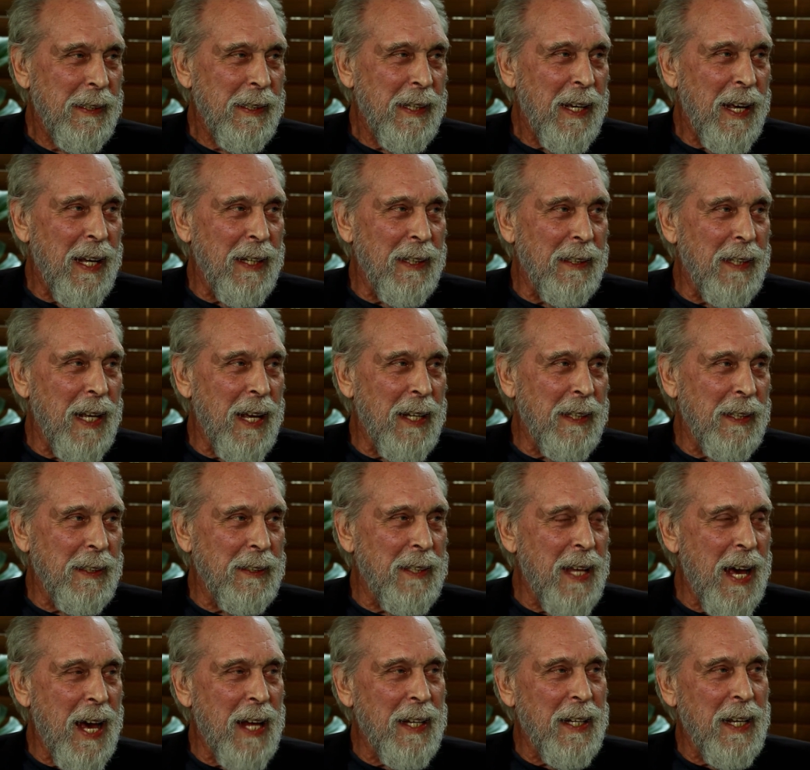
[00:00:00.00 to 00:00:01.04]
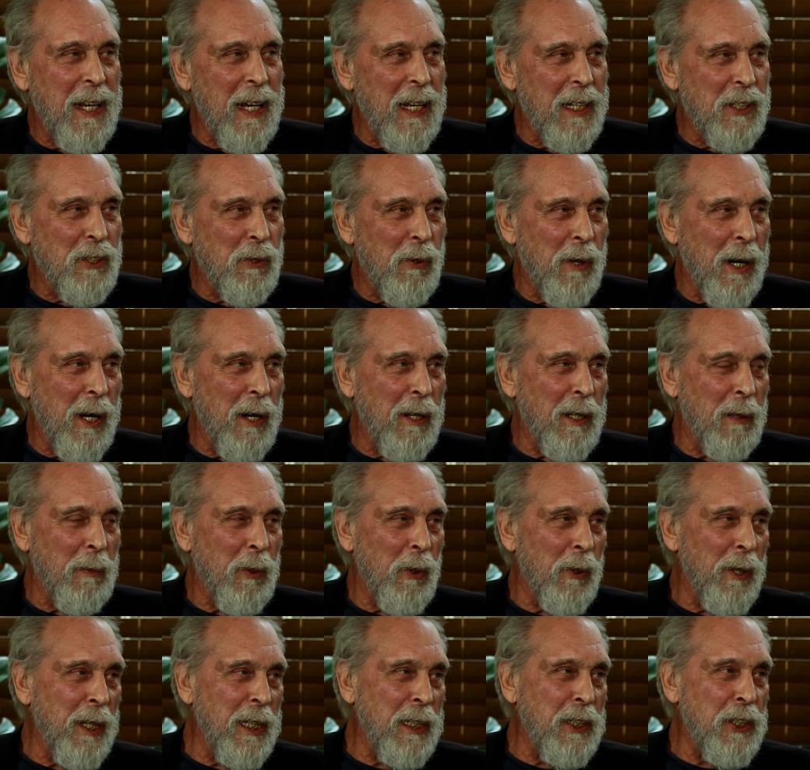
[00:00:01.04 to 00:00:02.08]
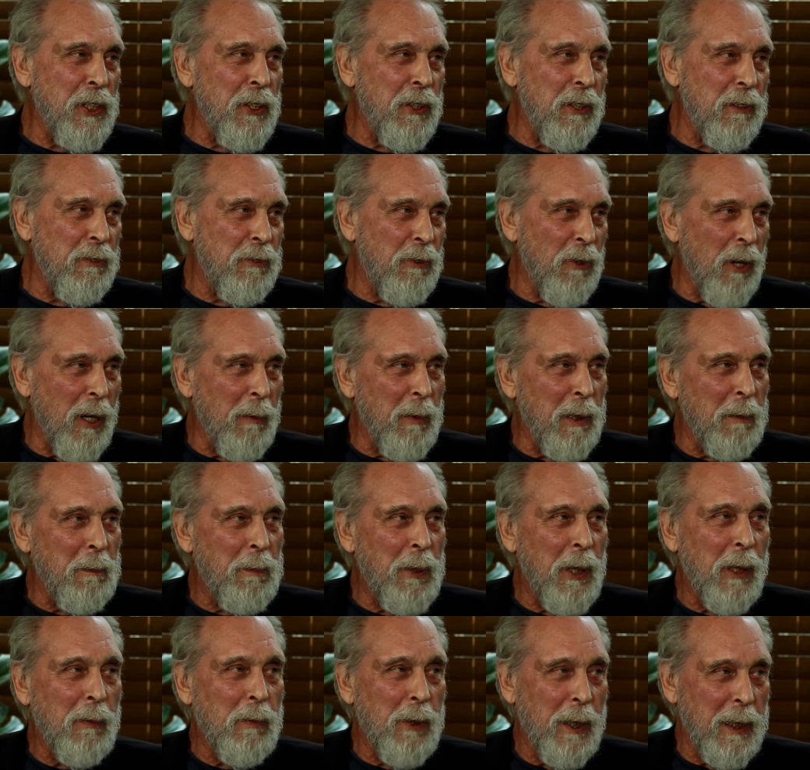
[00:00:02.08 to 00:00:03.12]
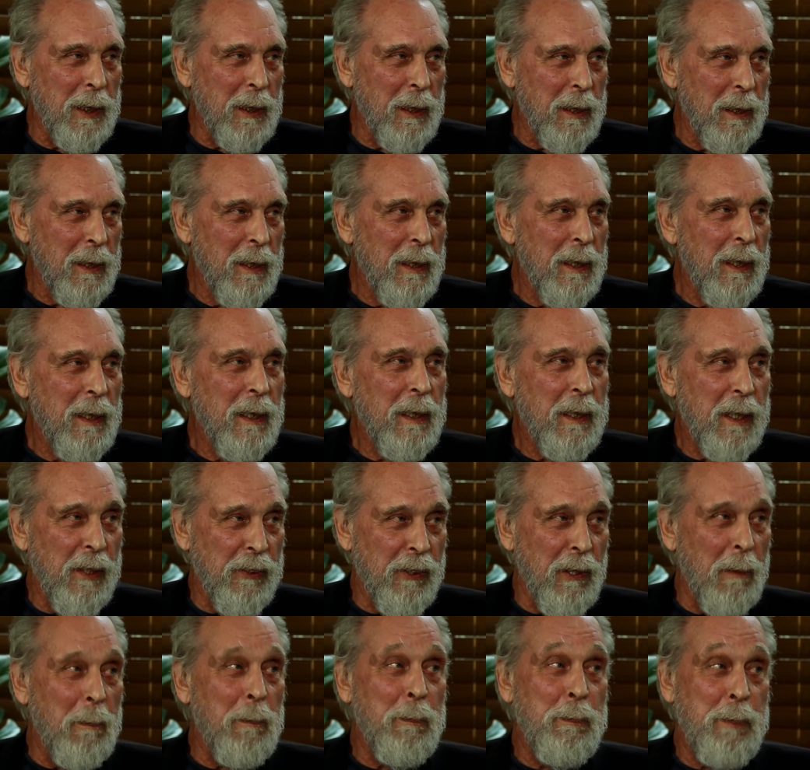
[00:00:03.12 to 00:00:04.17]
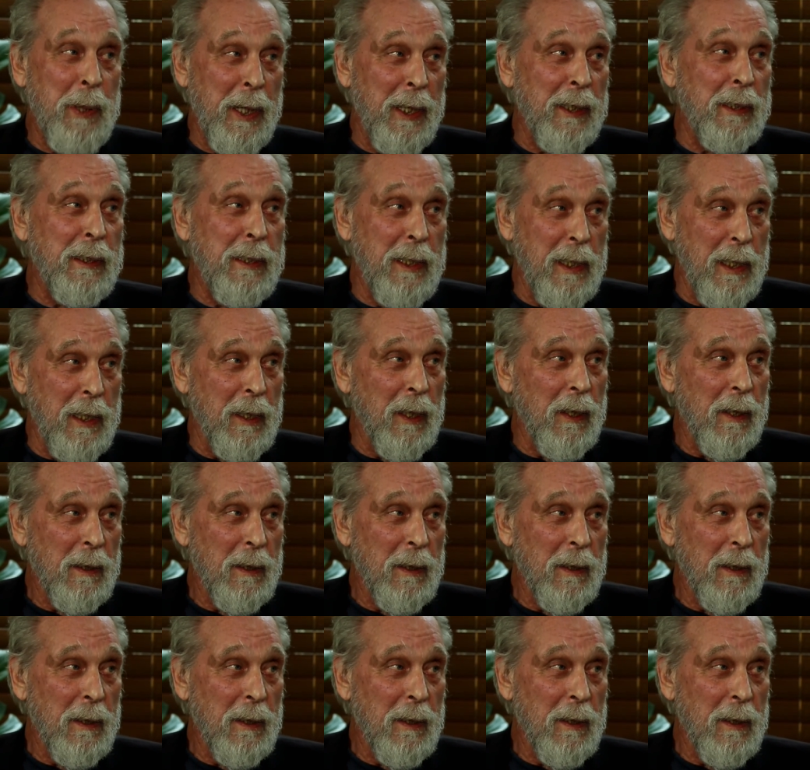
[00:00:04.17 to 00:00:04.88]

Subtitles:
And at that age, wearing a Marine uniform in public is a big deal.